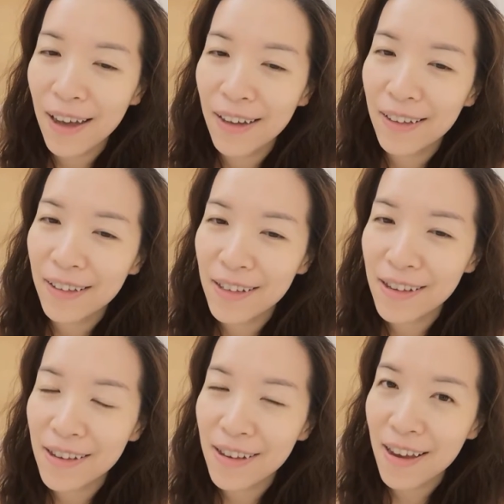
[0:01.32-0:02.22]
Hi, this
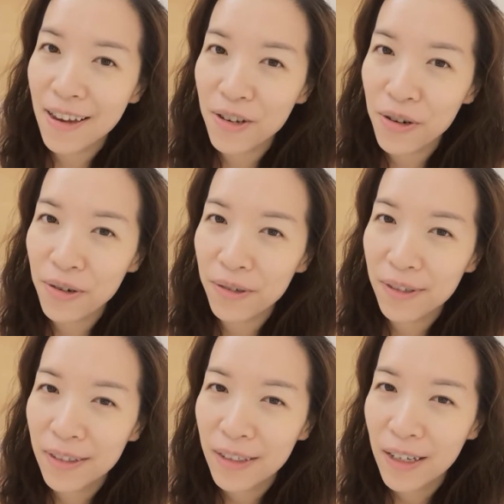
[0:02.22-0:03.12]
is Angel.
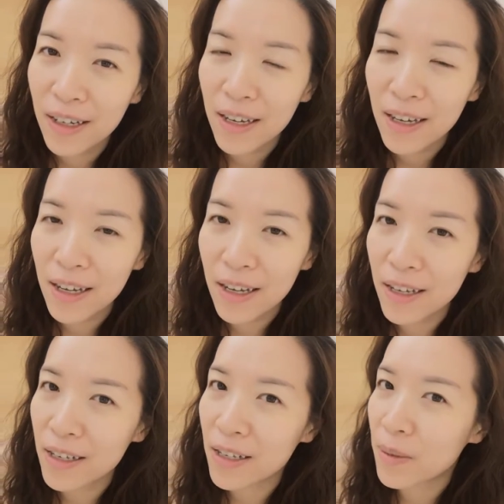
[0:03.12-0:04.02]

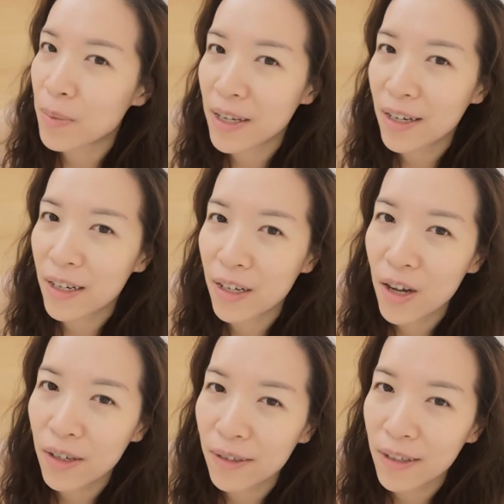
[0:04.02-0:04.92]
It's been a
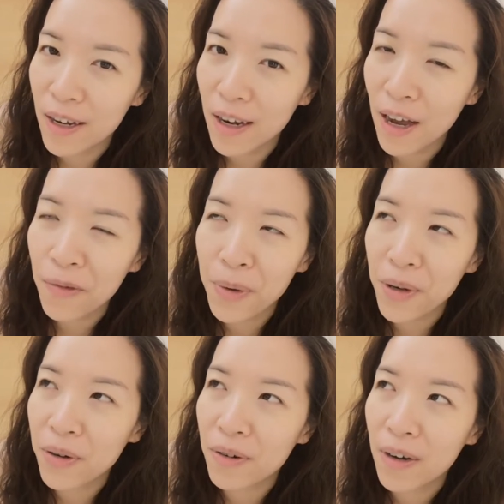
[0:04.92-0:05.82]
long day. I've
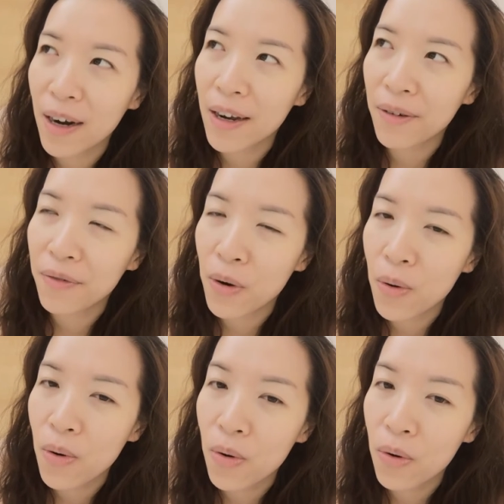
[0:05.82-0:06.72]
been crying for
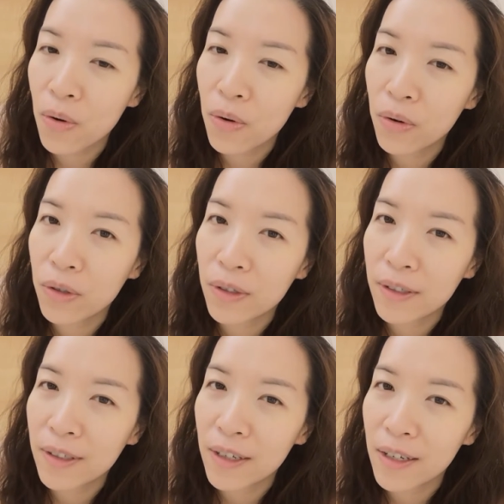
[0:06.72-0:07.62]
all
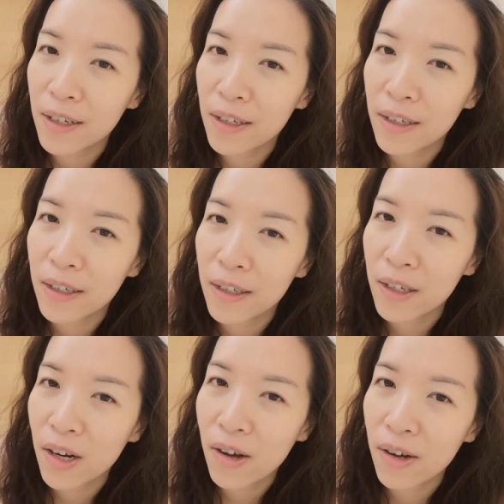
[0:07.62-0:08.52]
day
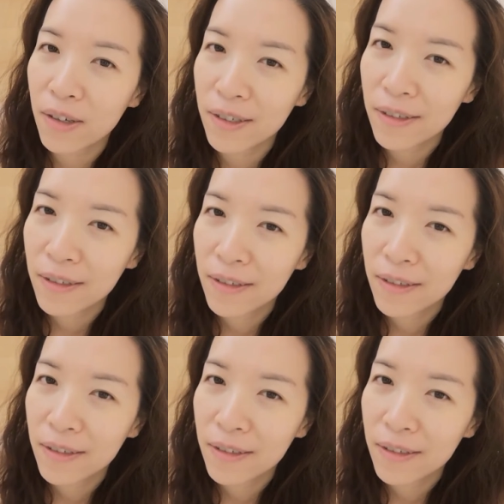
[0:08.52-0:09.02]
long.